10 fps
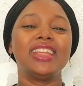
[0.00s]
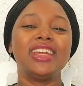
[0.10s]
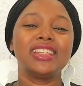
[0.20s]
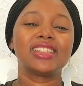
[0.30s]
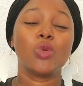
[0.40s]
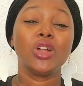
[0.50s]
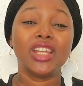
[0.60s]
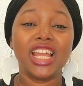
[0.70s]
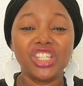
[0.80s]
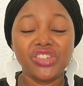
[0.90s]
That is the
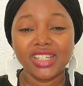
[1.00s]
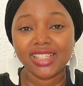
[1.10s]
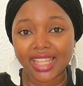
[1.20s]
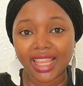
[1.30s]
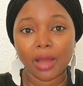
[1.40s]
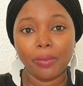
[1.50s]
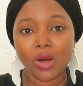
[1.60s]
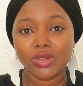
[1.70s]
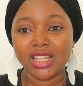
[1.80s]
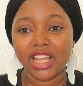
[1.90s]
reason why I said I'm
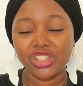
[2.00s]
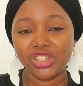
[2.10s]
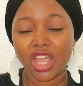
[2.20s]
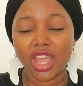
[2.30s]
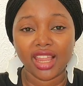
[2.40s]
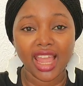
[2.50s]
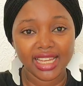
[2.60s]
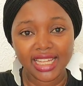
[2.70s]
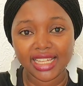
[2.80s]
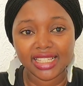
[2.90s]
so, so in
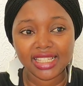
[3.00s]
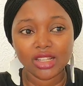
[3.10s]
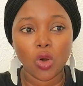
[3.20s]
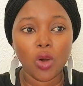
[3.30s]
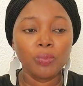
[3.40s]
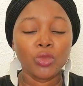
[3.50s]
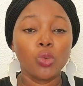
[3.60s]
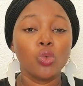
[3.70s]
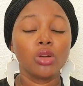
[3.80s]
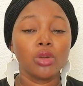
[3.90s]
love with this country,
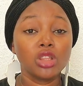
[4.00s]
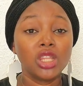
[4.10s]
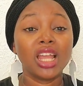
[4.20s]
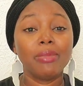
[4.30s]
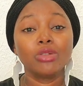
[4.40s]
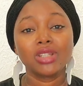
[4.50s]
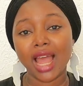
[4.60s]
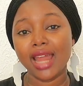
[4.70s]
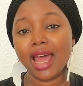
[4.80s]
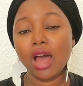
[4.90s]
Ghana. That is
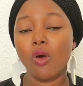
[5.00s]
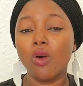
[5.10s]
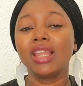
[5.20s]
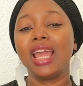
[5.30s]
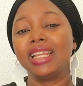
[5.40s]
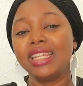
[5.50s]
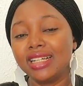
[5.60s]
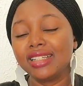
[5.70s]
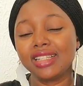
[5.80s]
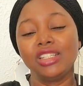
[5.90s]
the reason why you see a
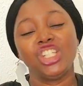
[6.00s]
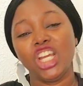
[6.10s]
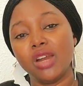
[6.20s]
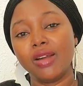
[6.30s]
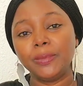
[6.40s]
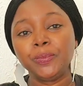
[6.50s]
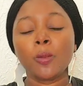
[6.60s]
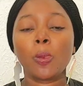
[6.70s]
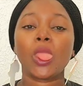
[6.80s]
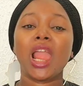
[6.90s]
lot of
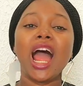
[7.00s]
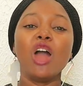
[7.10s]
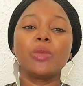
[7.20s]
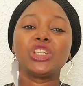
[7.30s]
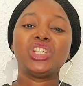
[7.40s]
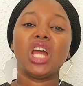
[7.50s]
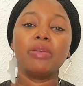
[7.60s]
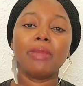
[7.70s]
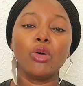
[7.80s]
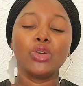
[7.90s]
people coming into
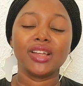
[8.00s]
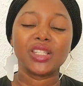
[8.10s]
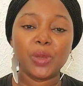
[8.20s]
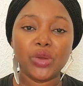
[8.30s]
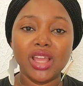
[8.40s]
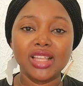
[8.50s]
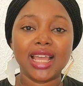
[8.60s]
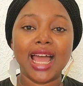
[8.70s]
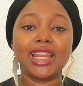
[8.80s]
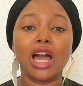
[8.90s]
Ghana to come
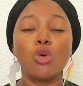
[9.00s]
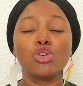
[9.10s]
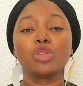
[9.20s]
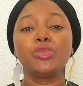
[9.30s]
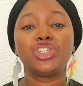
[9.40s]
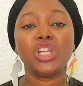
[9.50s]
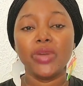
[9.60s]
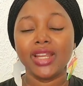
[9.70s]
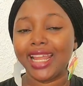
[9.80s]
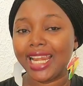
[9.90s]
get
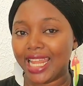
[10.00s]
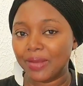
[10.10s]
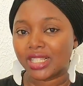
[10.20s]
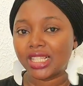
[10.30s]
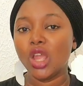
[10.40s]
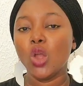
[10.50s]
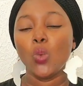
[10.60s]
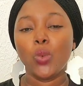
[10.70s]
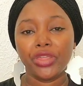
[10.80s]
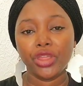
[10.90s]
medical
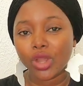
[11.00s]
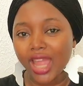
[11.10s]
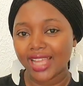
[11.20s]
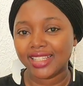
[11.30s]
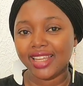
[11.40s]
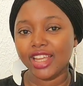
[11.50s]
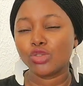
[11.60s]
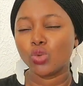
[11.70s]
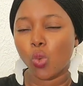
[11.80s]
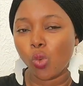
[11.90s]
assistance and
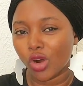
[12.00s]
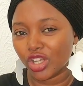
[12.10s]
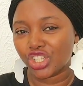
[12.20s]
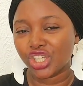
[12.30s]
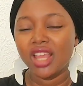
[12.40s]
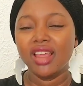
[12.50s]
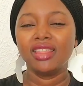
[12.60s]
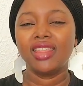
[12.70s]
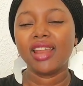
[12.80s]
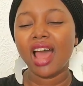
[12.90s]
I've shared some
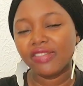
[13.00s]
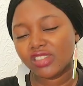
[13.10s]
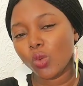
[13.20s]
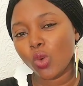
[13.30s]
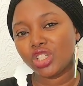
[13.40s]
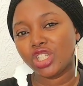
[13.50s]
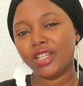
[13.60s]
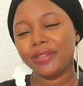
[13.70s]
videos in